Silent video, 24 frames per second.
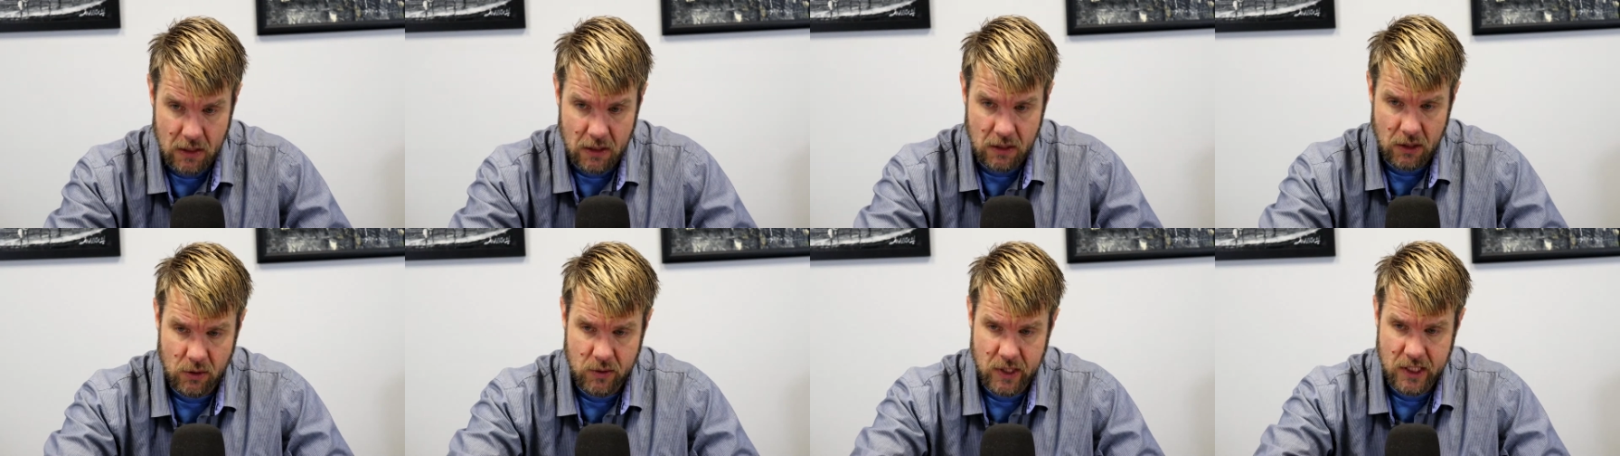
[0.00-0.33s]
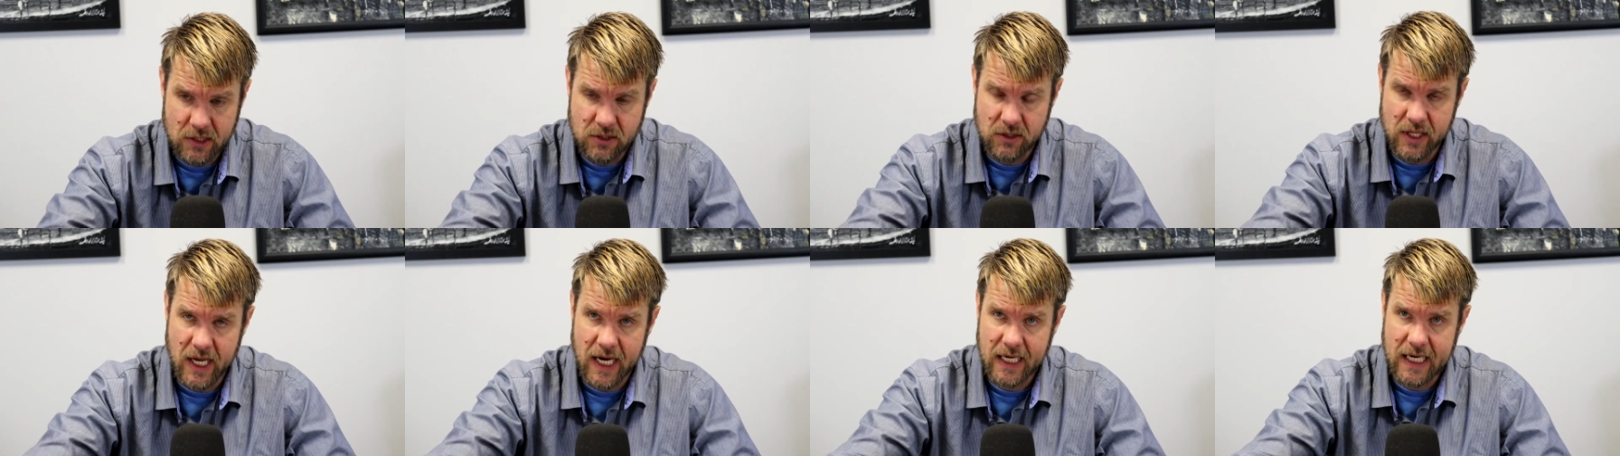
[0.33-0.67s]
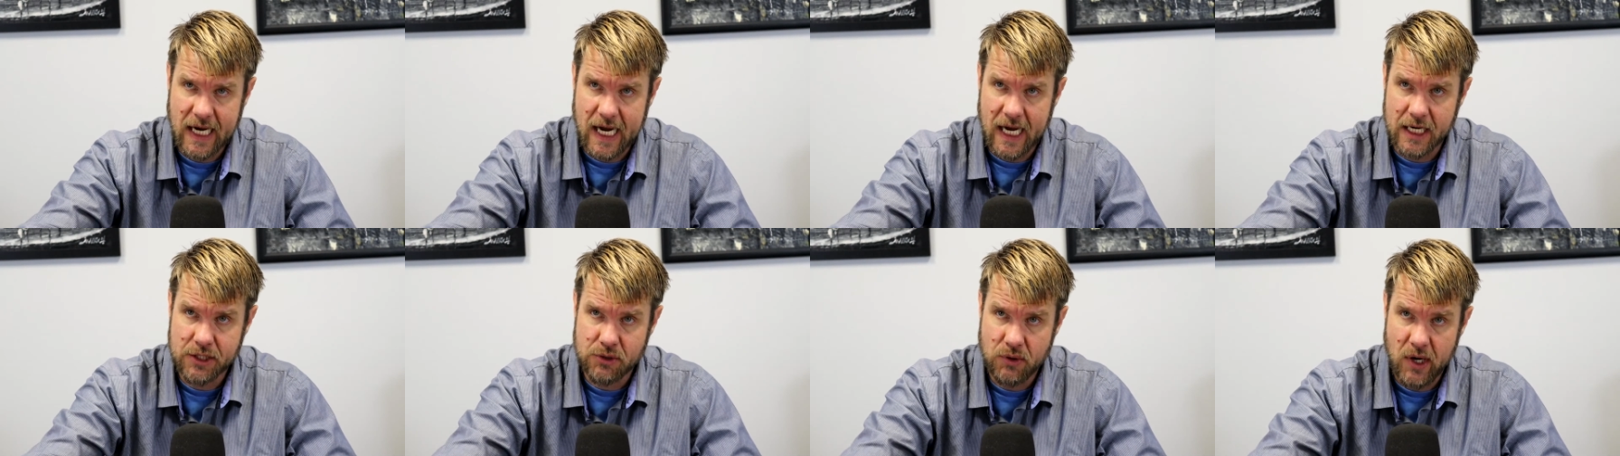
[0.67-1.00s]
Okay, so that
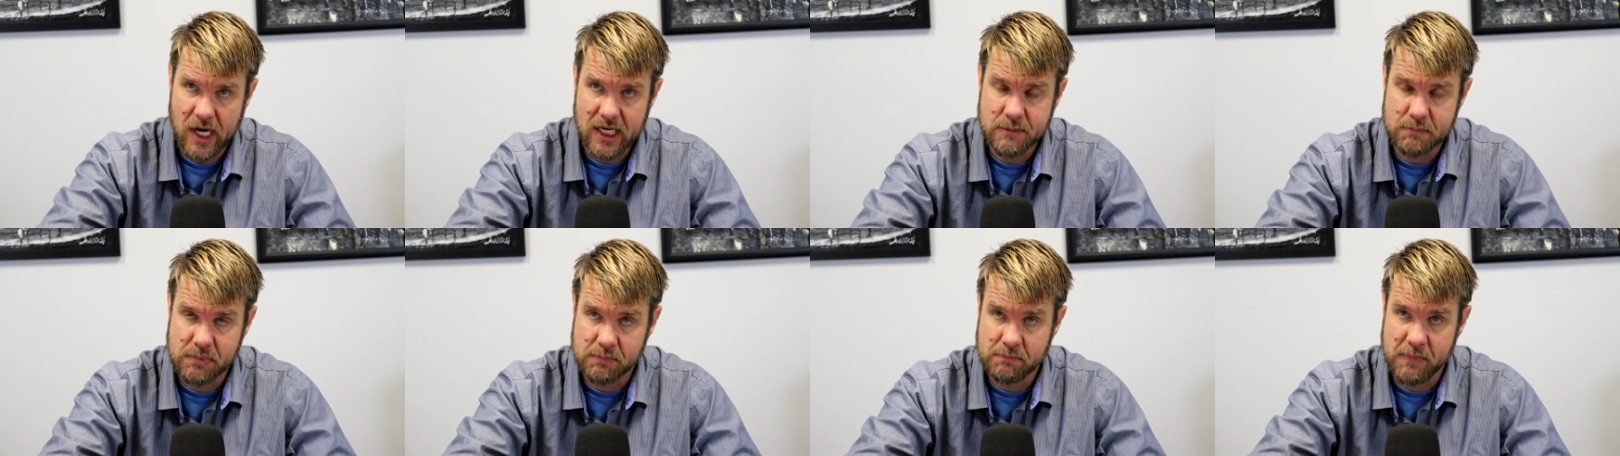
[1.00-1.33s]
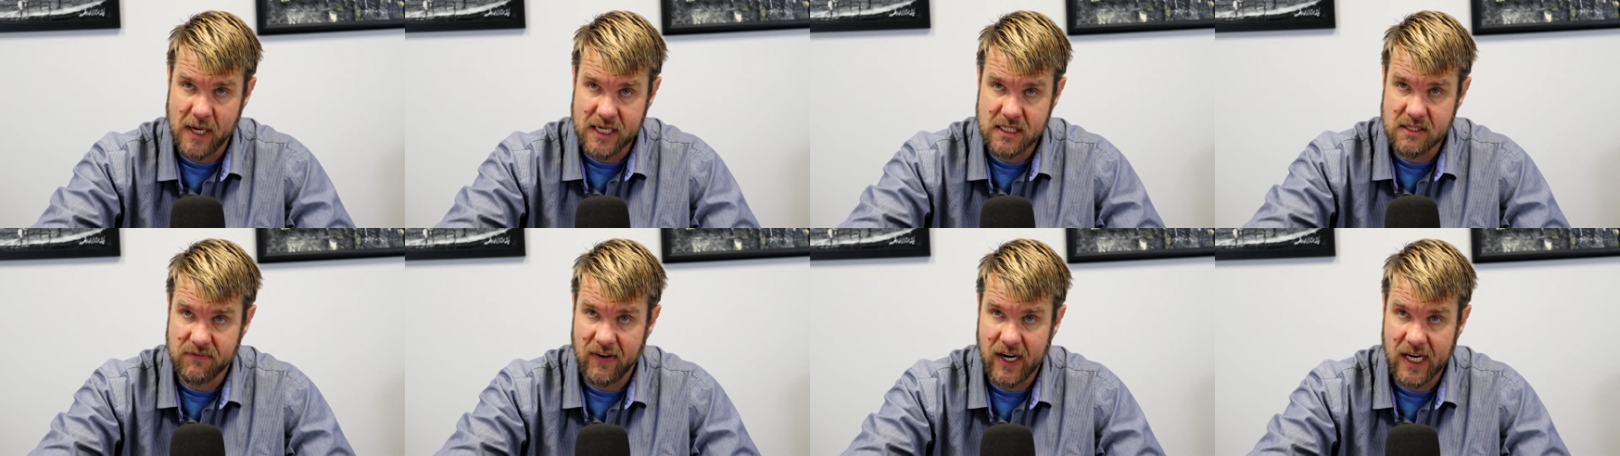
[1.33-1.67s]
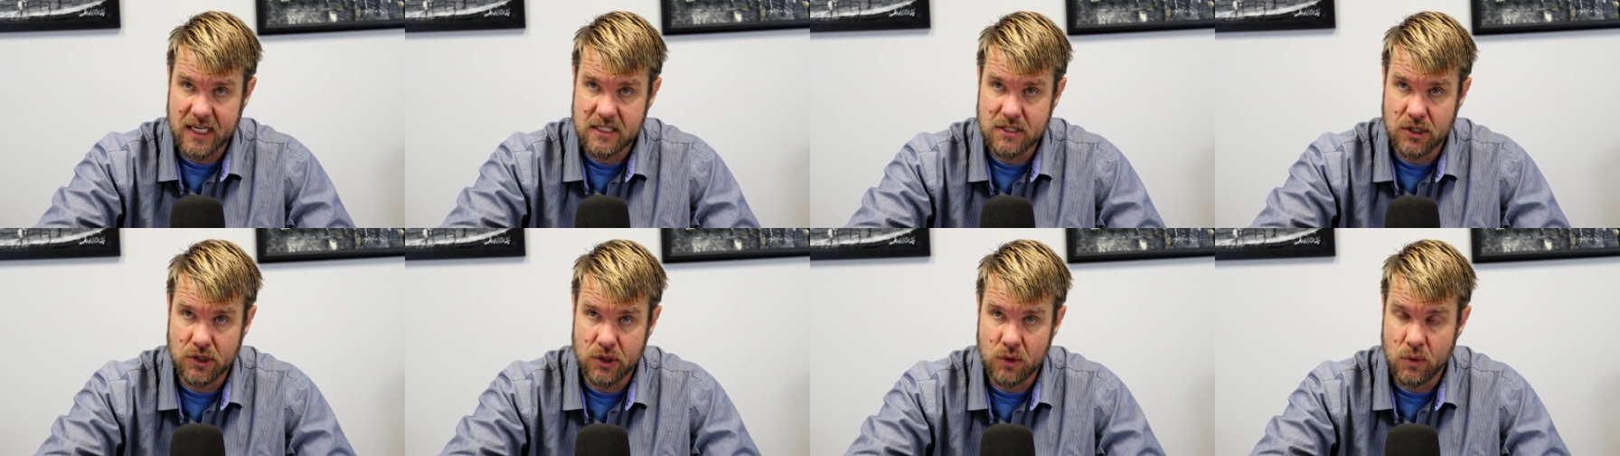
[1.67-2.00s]
contract
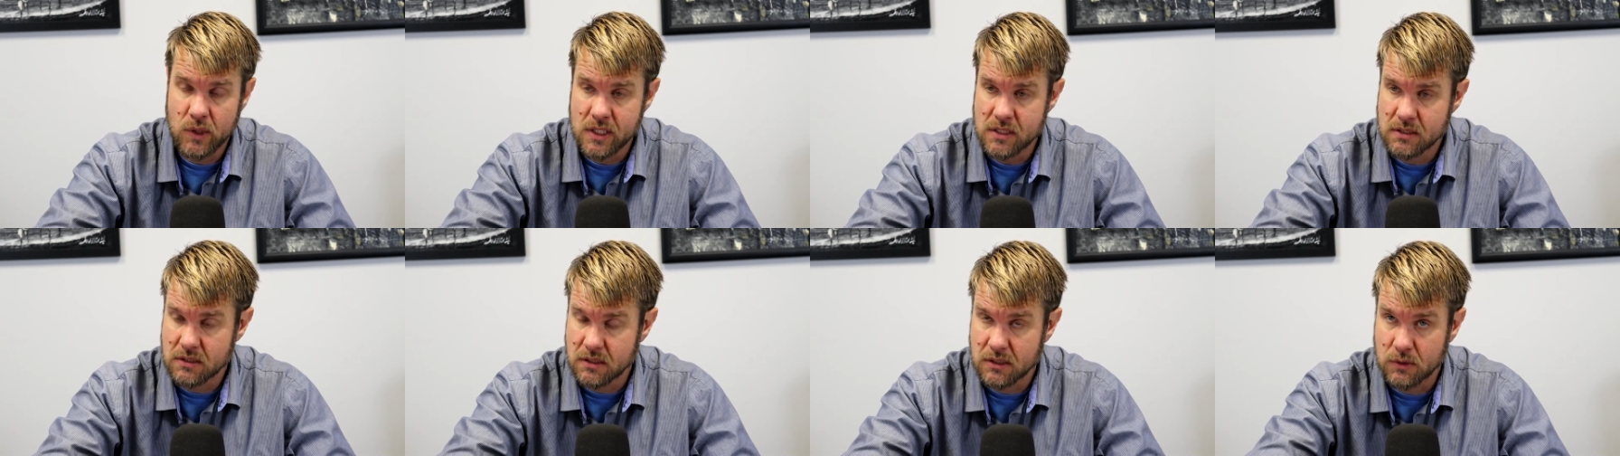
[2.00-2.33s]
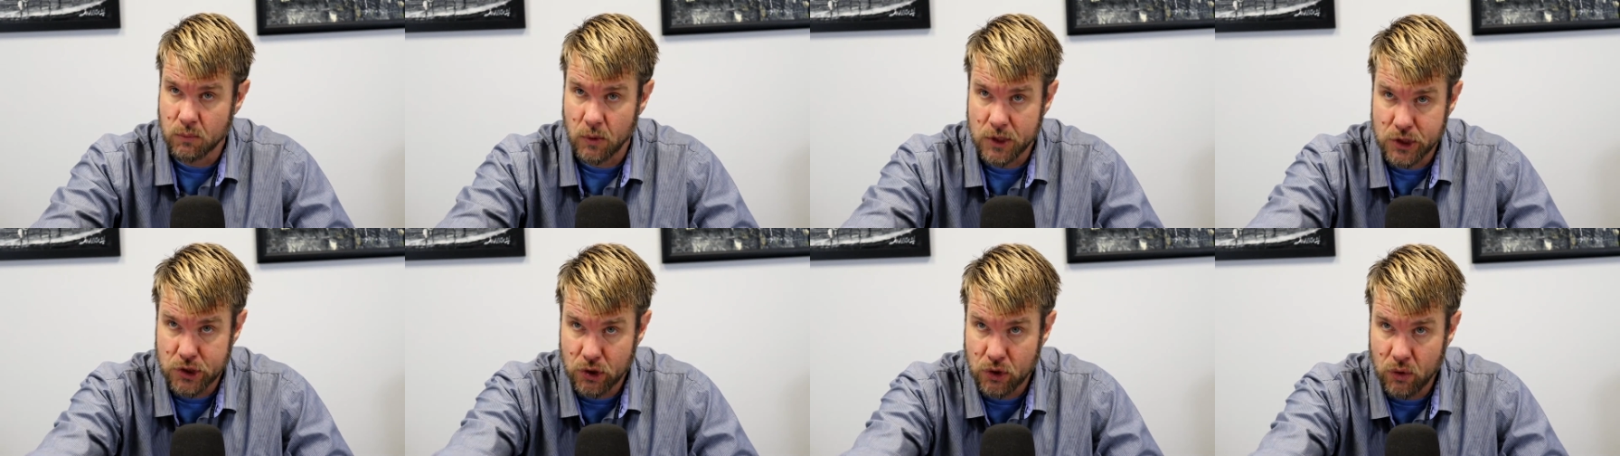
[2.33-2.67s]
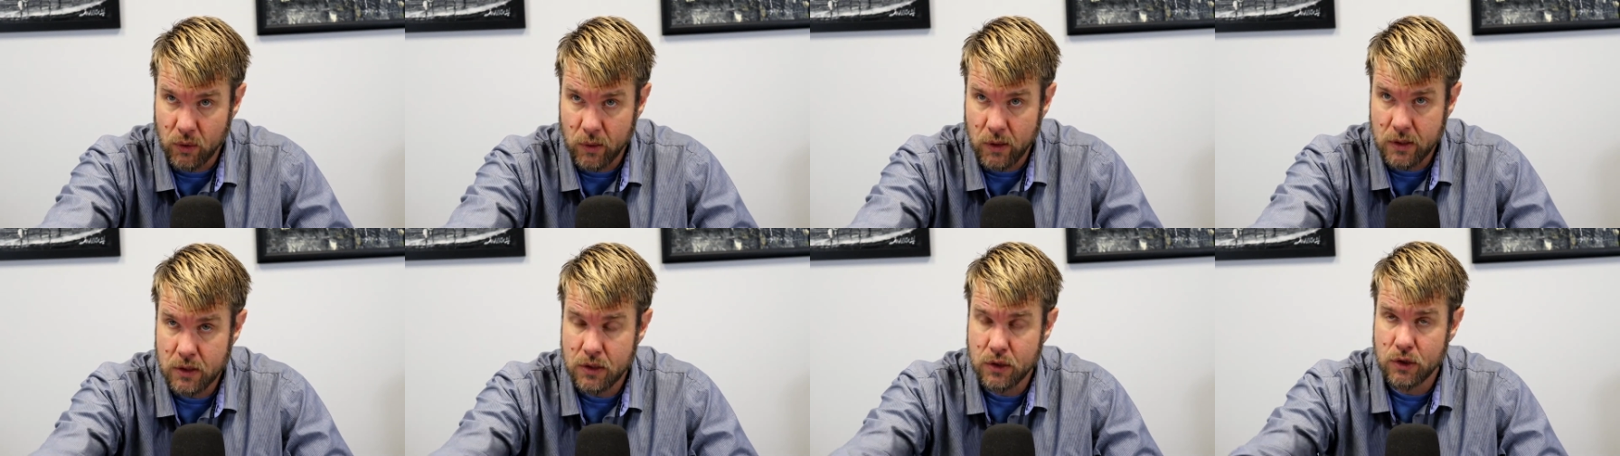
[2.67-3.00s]
specifies the duties. This is what you're
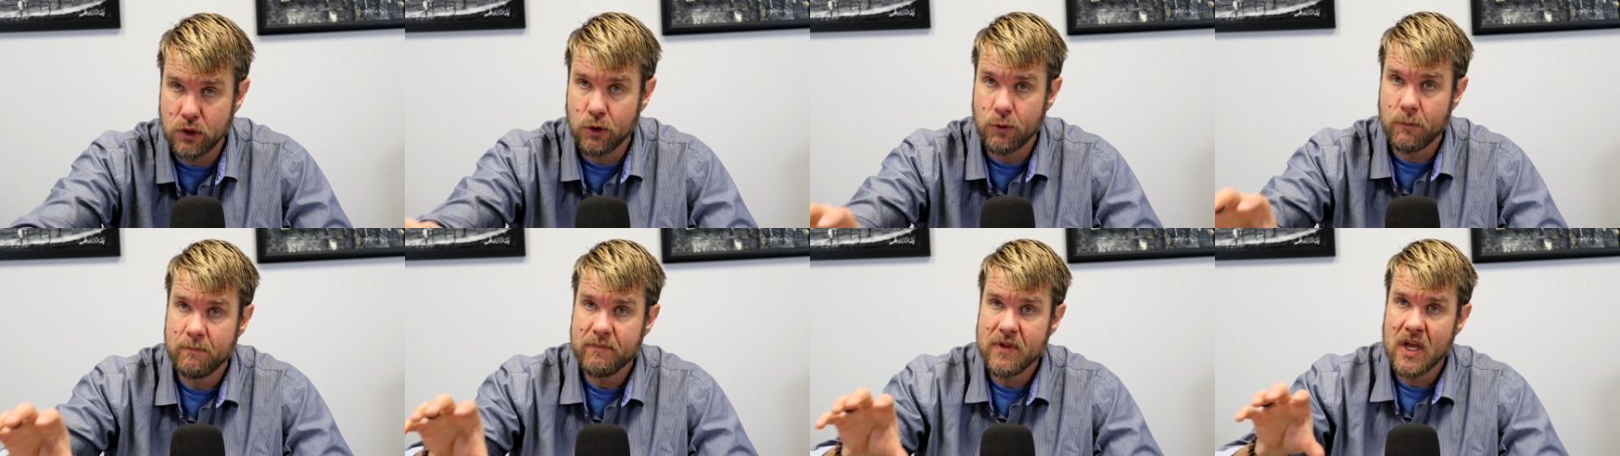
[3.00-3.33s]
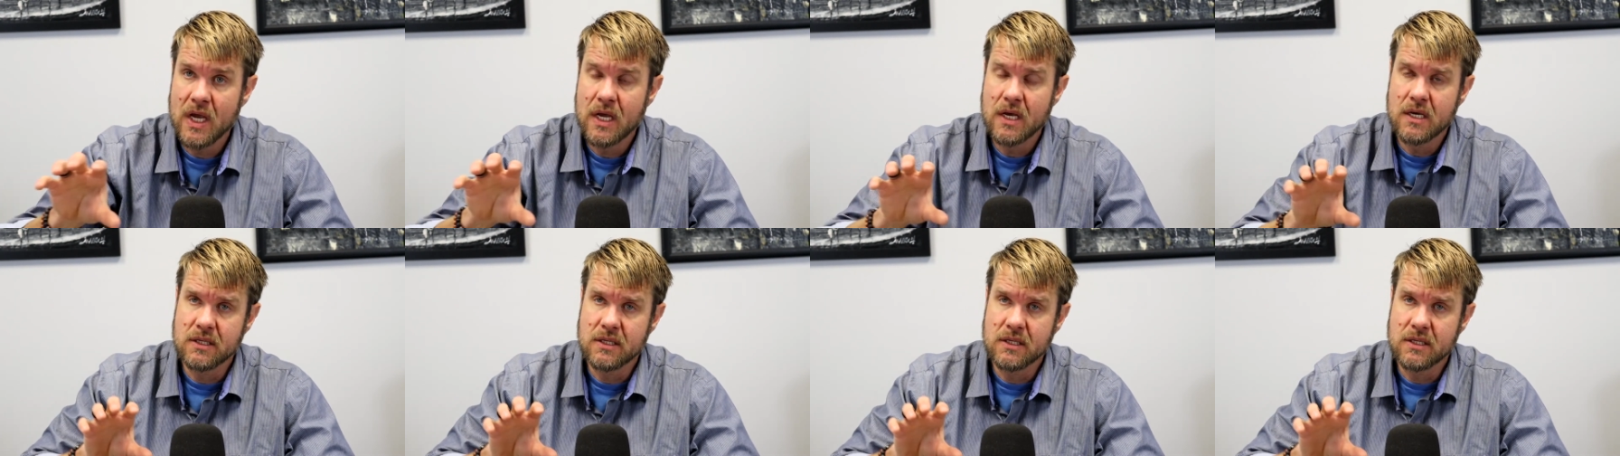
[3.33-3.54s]
going to do.